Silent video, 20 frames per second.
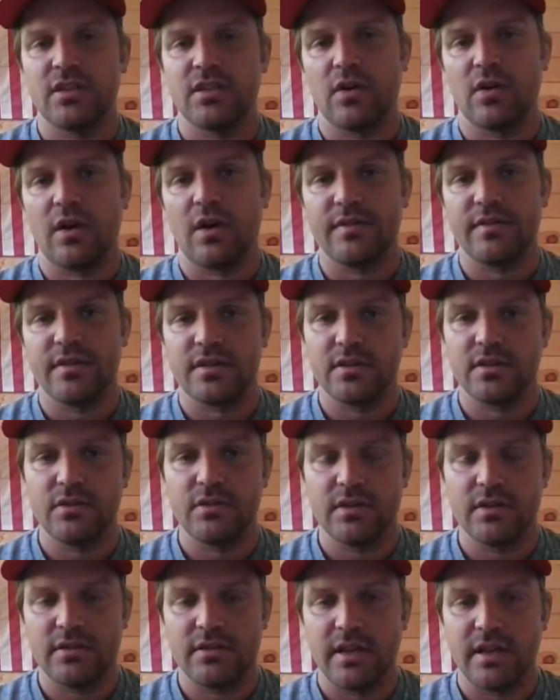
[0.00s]
you know, obviously you
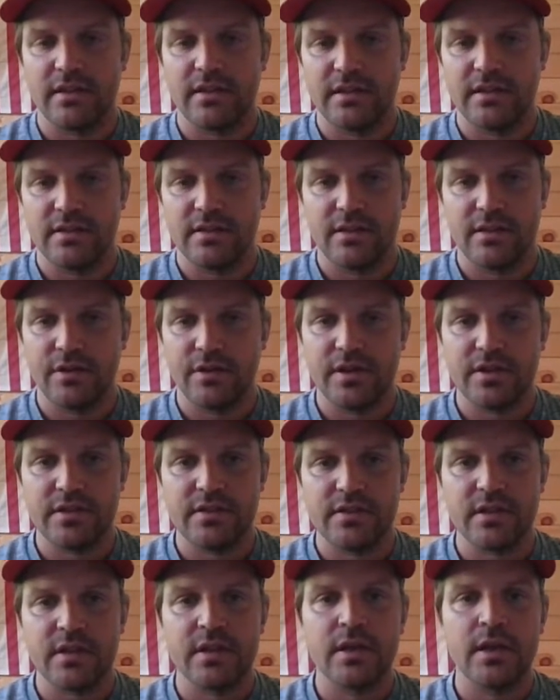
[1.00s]
need to take these
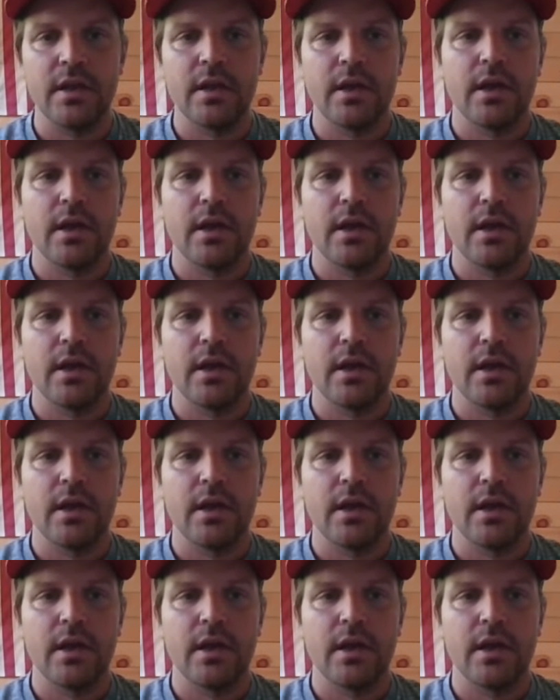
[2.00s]
seriously.